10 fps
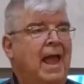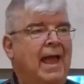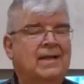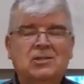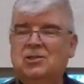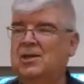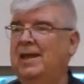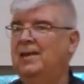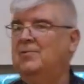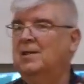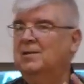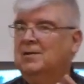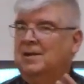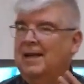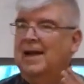and see
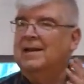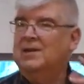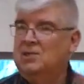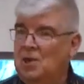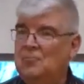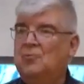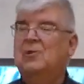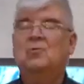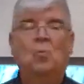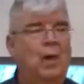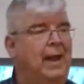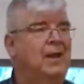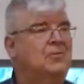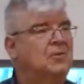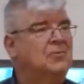the kind of different
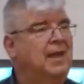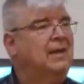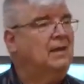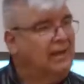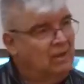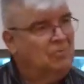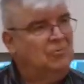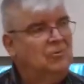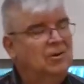way that they live,